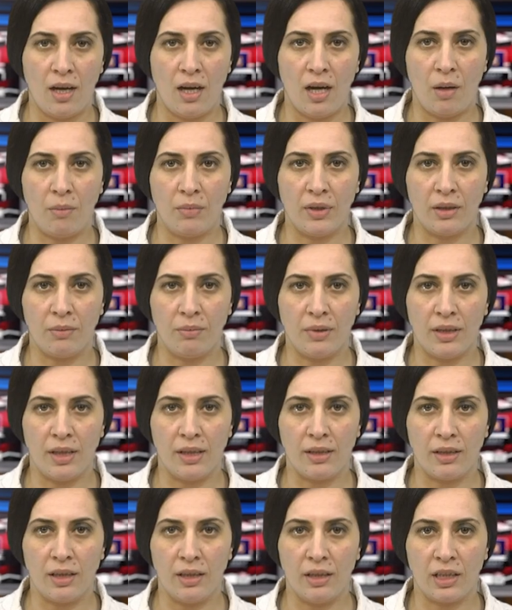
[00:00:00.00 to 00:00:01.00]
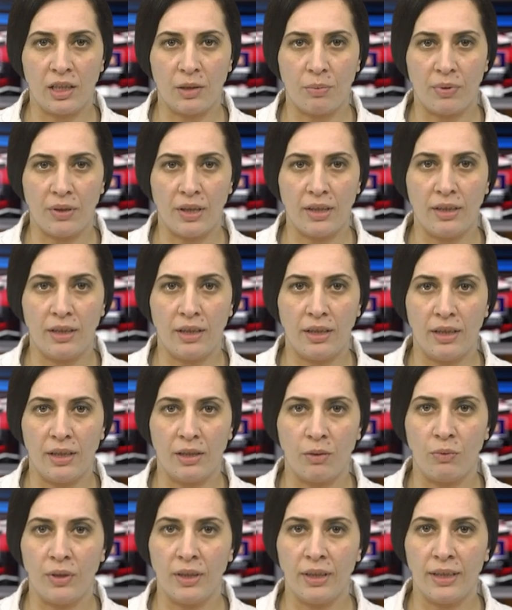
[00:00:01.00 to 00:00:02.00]
Hamlet Minasyan expressed
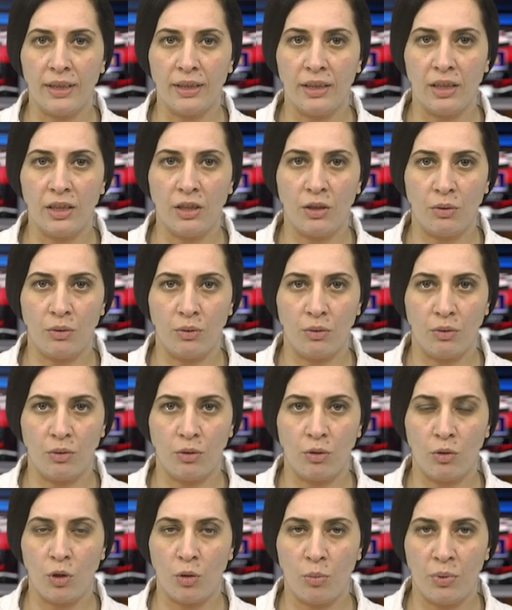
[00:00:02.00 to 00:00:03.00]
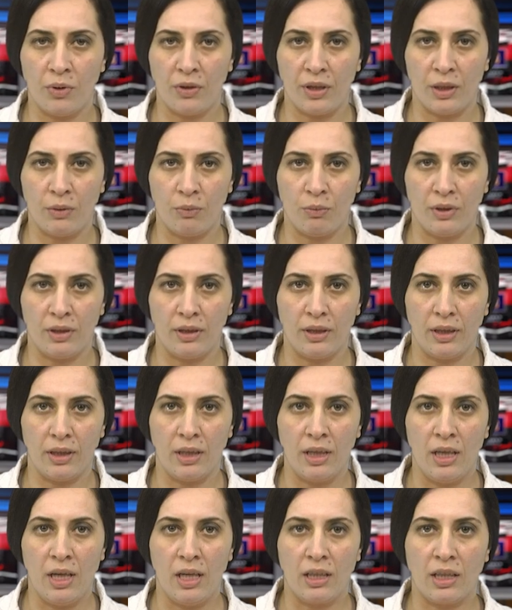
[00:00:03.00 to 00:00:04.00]
his willingness to cooperate with the
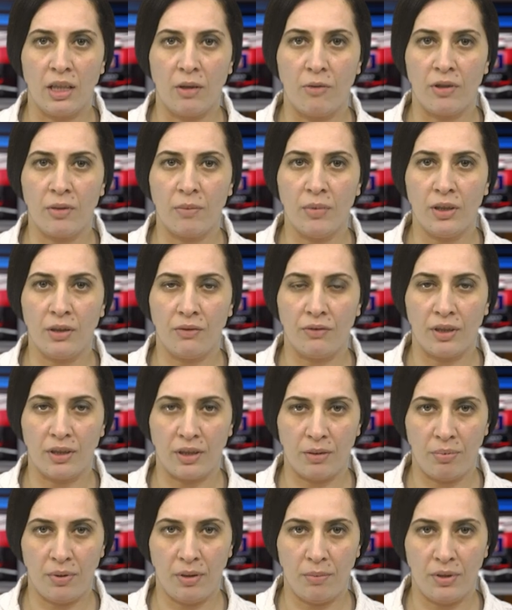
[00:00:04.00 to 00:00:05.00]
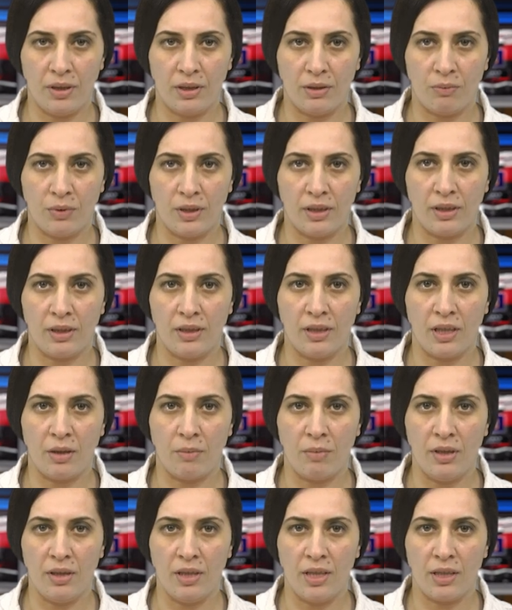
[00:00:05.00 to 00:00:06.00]
government of the Republic of Western
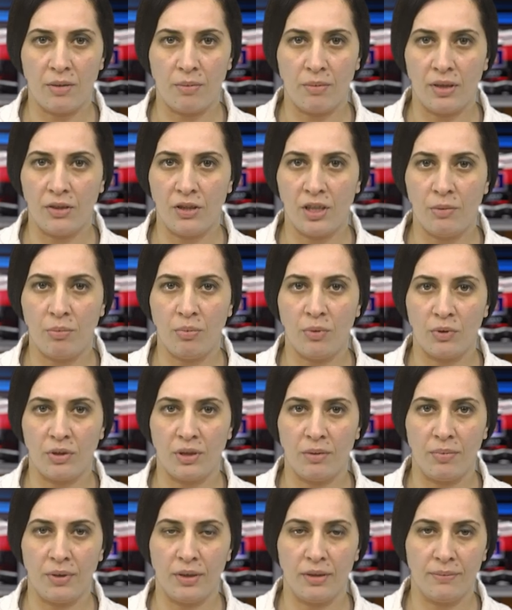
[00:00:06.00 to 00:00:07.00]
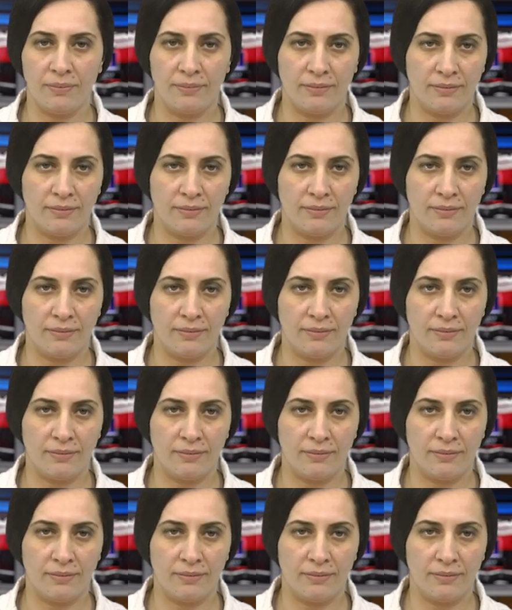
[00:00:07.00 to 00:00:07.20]
Armenia as much as possible.